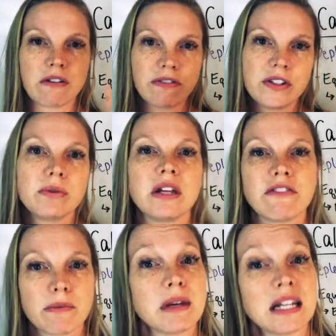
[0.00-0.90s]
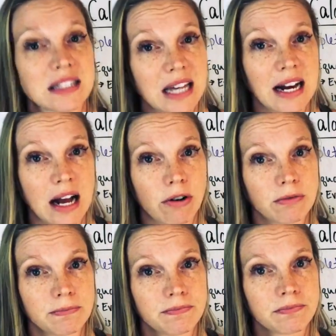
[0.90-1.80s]
and fueling from the inside out.
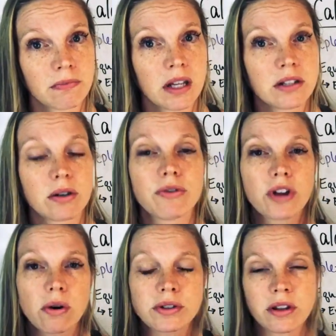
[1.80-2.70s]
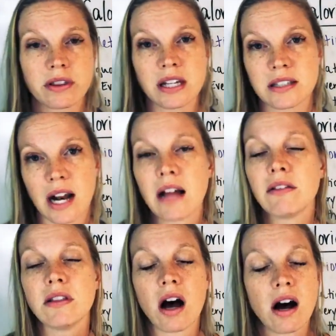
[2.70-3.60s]
So those are the things that I
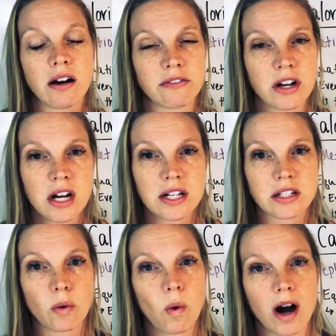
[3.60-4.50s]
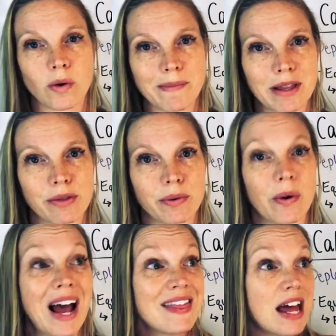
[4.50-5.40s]
love to walk women
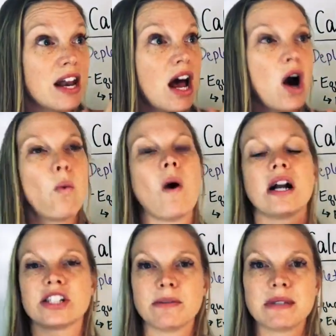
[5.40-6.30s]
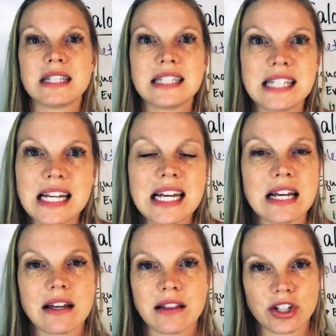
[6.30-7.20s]
through and then watch them
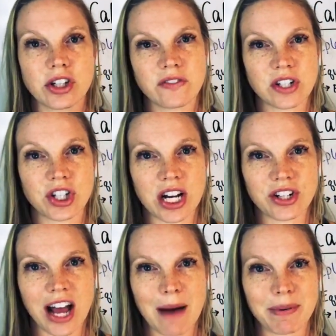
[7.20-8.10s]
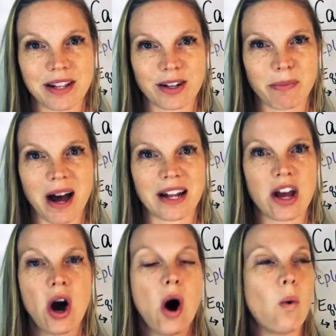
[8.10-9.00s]
see the shift and change happen in their body.
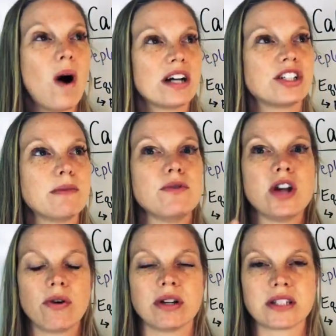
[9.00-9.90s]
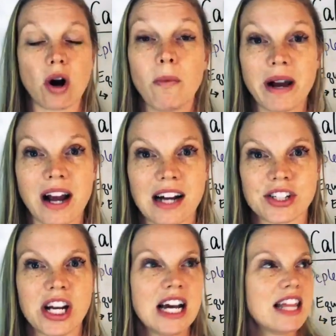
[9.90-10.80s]
Watch them notice, oh my
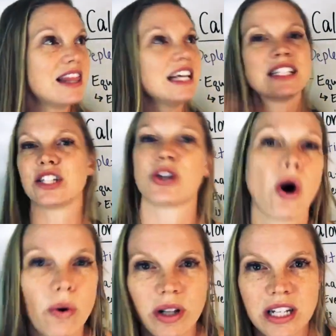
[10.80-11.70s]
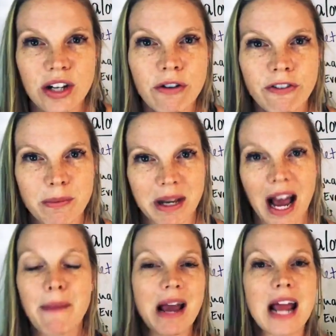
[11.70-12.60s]
gosh, this is totally new for me.
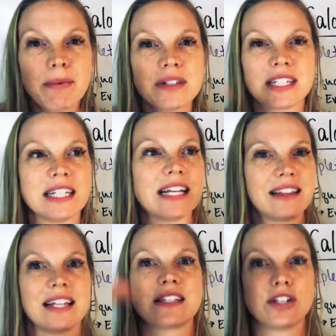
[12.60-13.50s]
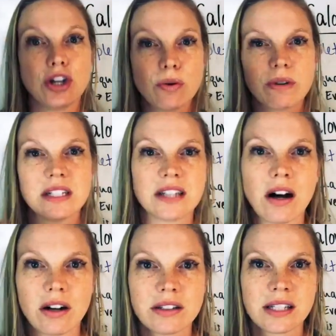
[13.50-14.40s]
I'm able to get this new
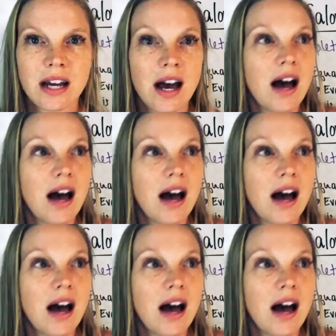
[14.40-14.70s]
result